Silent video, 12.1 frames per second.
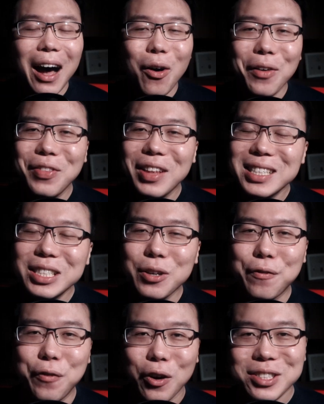Now, if this
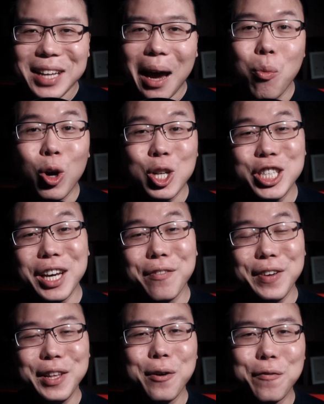is your first time
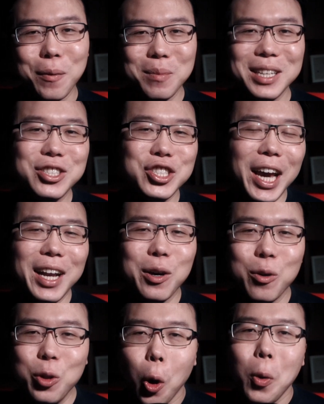watching a video from this channel,